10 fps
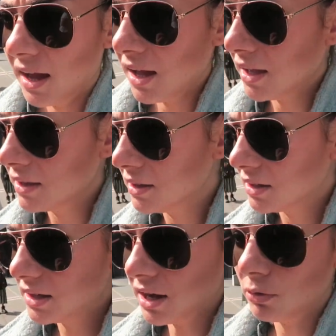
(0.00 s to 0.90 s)

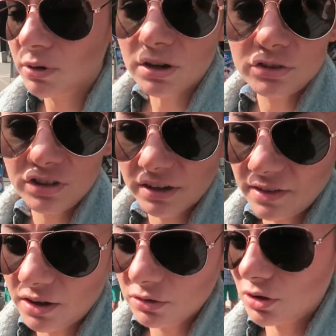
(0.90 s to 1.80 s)
and now we are checked
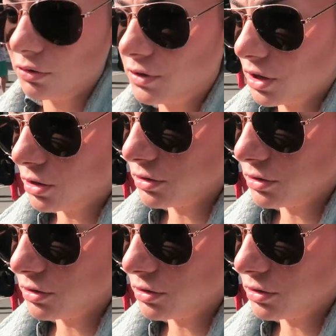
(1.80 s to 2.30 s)
out of the